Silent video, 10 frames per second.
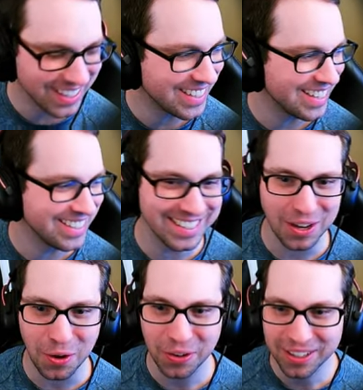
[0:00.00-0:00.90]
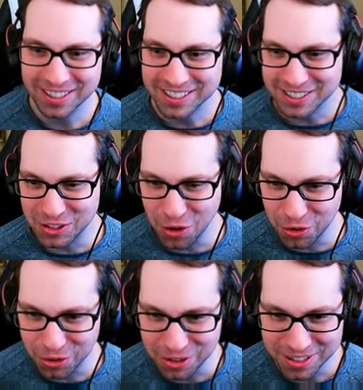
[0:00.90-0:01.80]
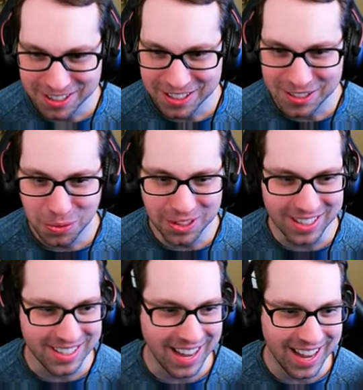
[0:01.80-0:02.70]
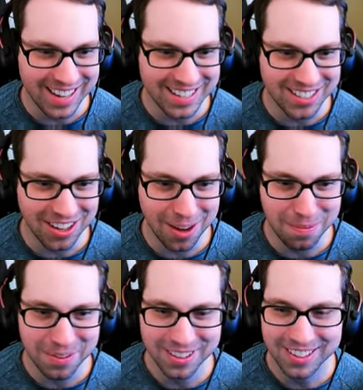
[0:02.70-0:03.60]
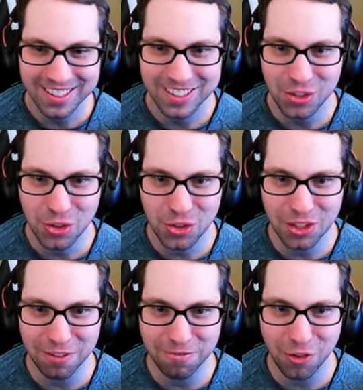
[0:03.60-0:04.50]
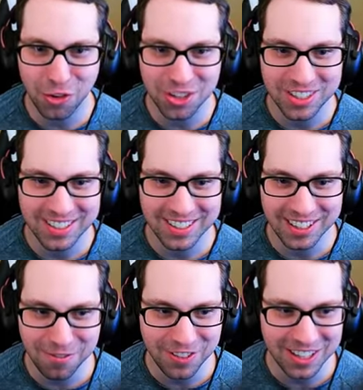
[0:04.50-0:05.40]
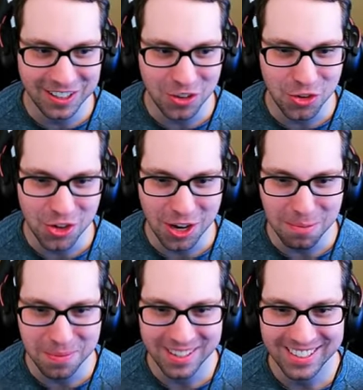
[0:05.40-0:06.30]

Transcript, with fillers: to detail. Yoda with his hands up, using the force, lifting the ship.